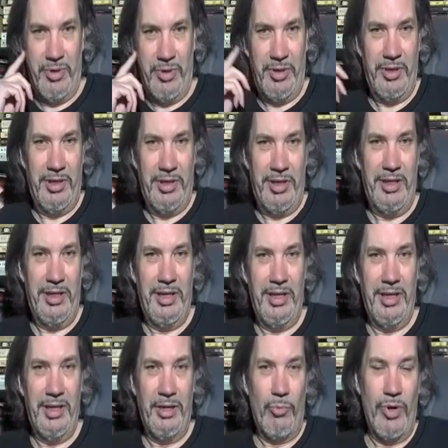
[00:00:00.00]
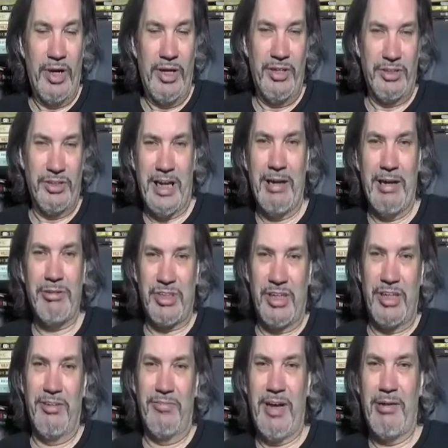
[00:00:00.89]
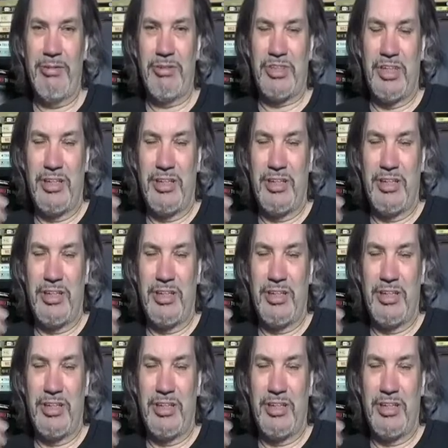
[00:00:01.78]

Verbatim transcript: Yeah, funnily enough, a friend of